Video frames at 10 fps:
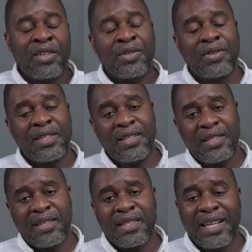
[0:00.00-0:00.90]
So this
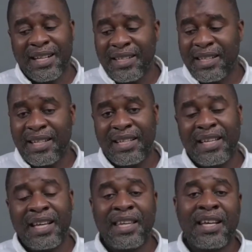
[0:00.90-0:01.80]
is
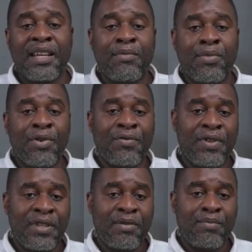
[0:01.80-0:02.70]
technically a
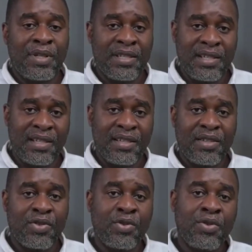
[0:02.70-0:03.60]
non-profit business.
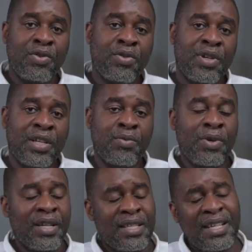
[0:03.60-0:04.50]
So it
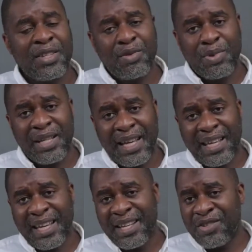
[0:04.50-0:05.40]
works a little bit
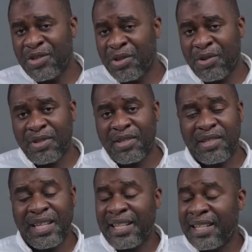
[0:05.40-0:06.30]
like NGOs.
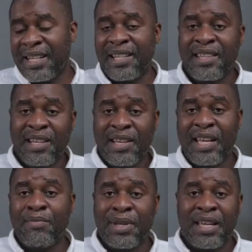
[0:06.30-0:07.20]
Technically, they
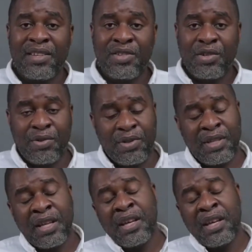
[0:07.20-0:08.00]
can be NGOs,